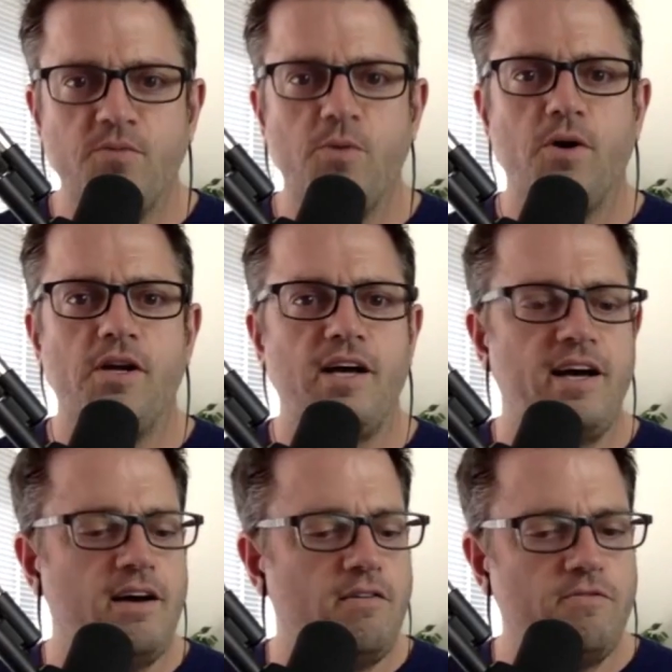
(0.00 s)
We want to
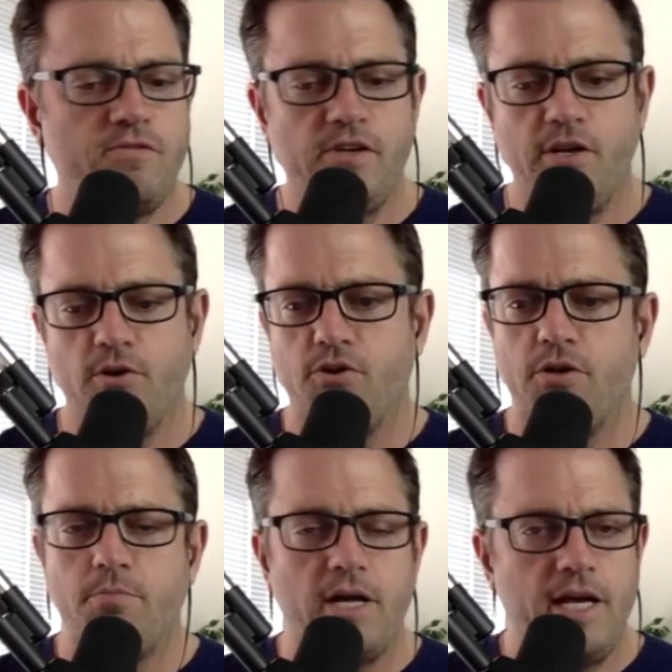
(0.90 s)
have, you know,
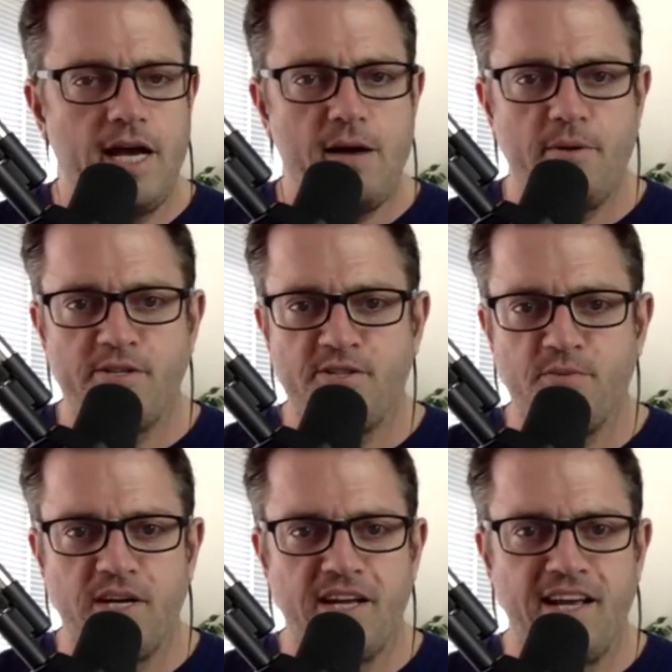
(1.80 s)
good money habits so
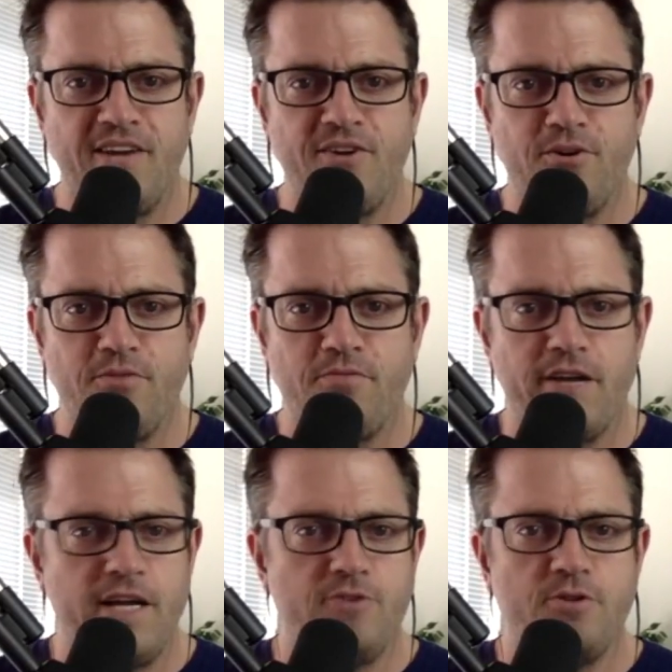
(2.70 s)
we can handle
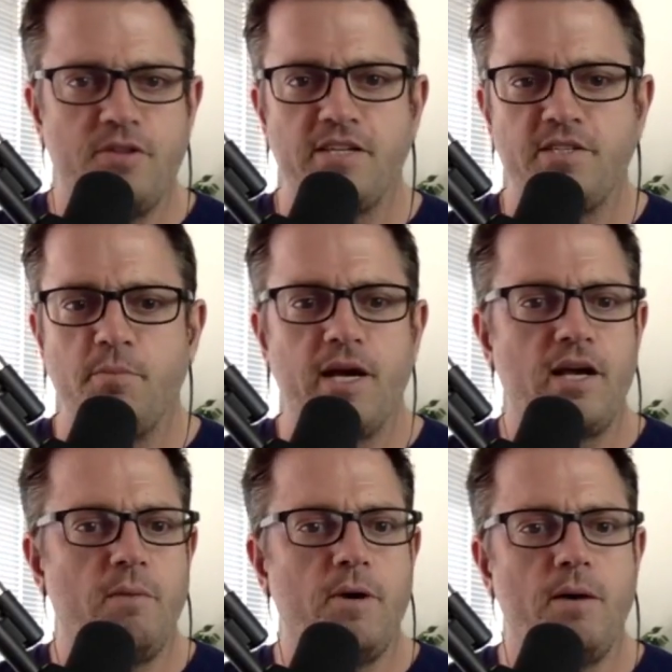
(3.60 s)
financial things that might
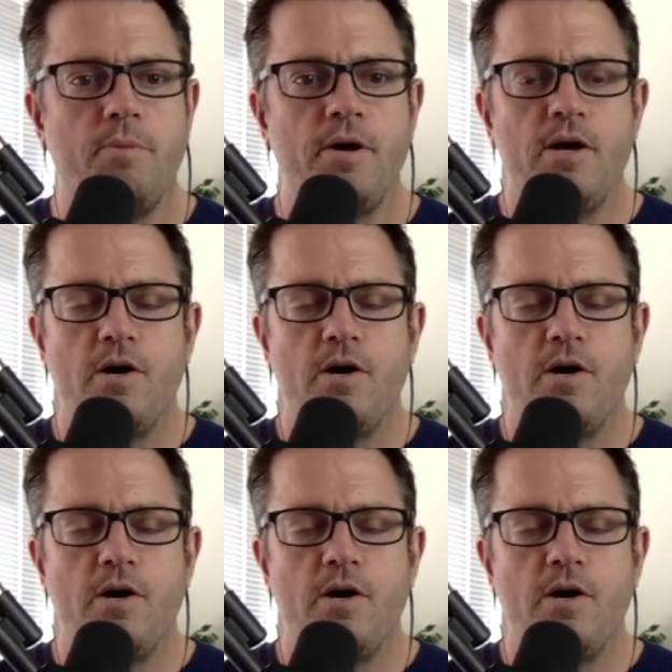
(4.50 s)
come up.